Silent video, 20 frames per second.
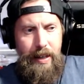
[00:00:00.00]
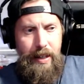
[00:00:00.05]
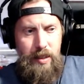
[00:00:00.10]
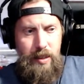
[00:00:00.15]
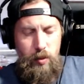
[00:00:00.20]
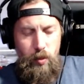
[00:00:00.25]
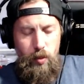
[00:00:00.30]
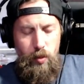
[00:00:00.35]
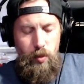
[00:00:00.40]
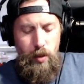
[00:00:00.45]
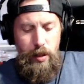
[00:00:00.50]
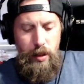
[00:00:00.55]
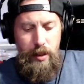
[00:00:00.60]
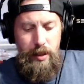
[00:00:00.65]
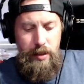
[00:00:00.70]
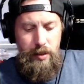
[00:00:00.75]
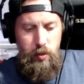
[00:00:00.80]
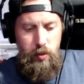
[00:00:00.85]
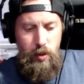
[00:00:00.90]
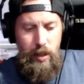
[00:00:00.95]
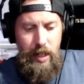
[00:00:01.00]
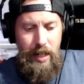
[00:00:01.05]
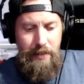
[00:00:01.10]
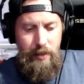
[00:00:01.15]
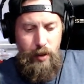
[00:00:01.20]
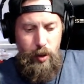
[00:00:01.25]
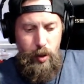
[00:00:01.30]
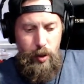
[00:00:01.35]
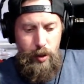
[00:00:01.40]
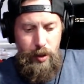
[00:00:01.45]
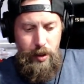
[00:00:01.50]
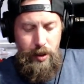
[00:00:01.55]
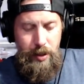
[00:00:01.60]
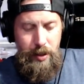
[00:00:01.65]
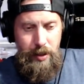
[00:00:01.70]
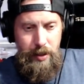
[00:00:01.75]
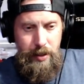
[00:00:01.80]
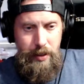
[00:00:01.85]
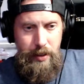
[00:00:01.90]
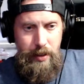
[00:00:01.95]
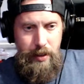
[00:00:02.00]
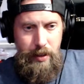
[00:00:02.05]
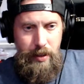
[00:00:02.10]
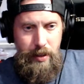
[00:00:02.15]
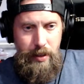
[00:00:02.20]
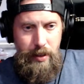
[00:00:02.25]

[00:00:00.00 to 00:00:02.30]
as as what I've heard,